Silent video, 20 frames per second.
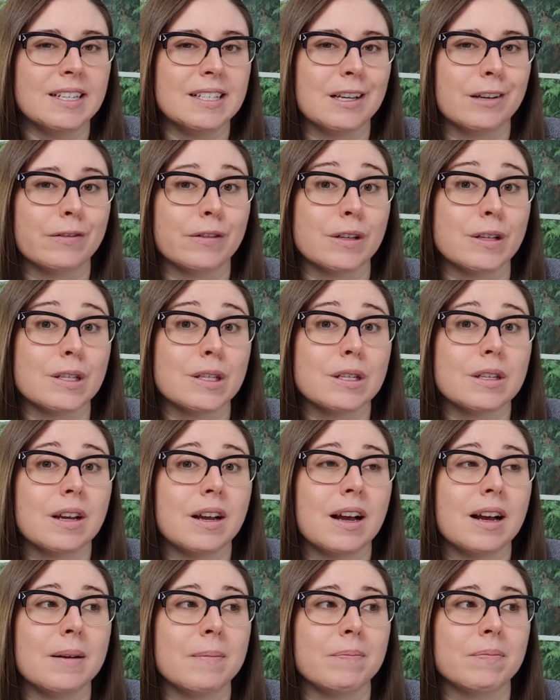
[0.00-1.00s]
Silver's
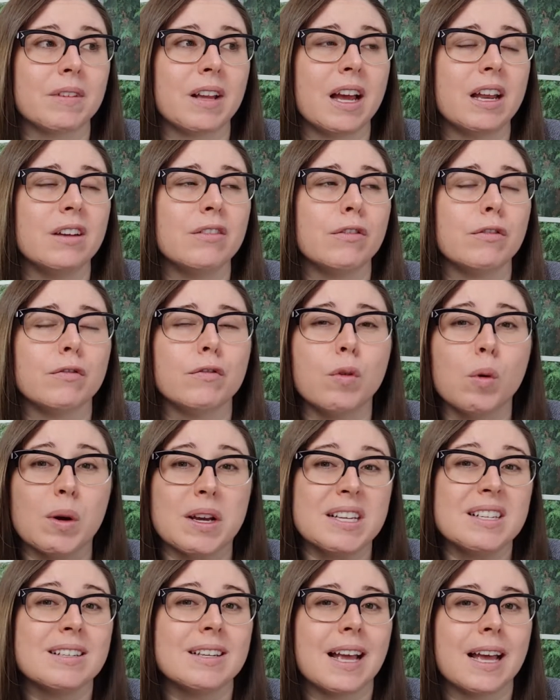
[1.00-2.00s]
um, kind of
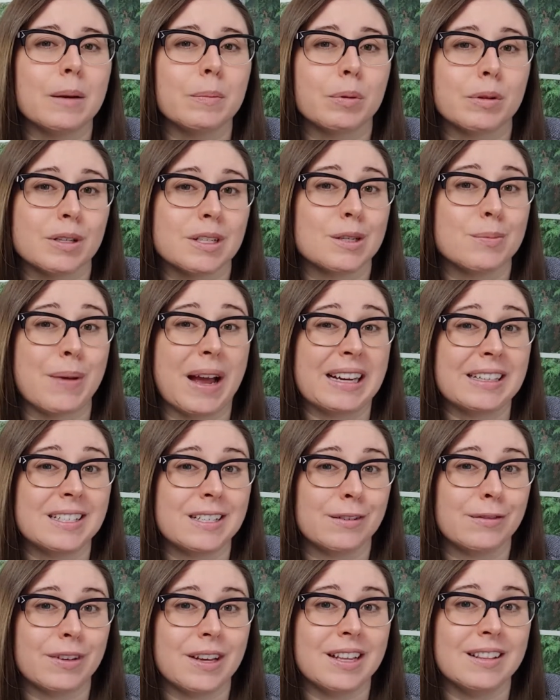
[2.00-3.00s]
voice and
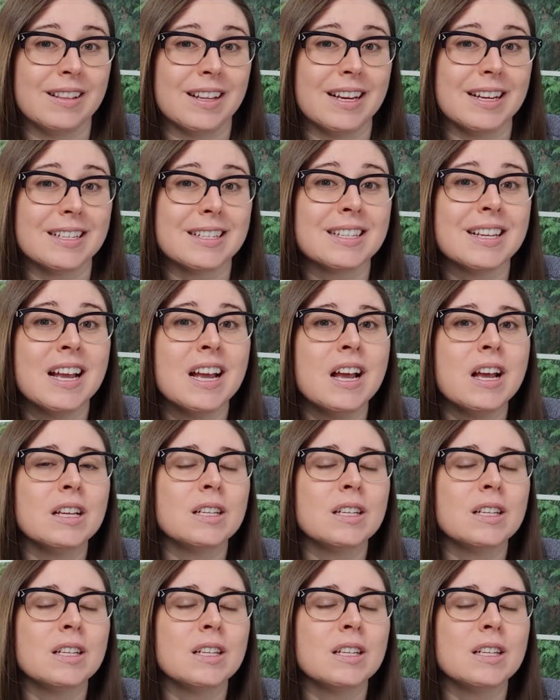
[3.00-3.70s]
perspective in this.